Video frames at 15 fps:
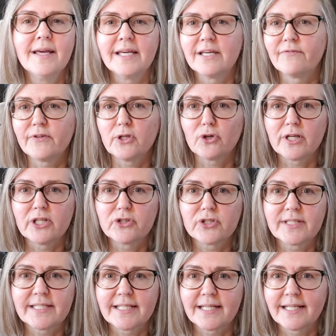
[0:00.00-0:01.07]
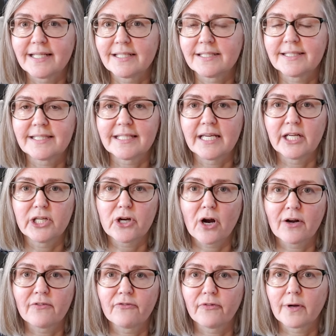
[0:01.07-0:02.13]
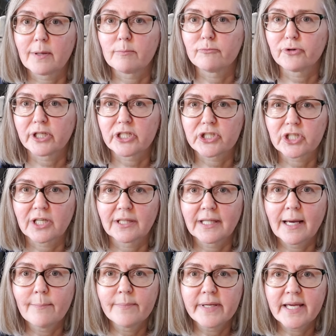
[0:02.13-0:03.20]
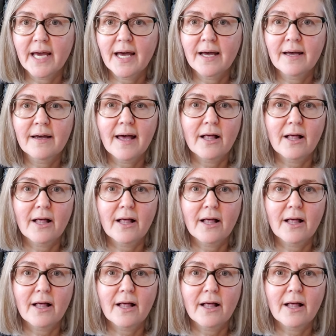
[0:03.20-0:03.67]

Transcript: If you're interested in seeing yarn from British Columbia,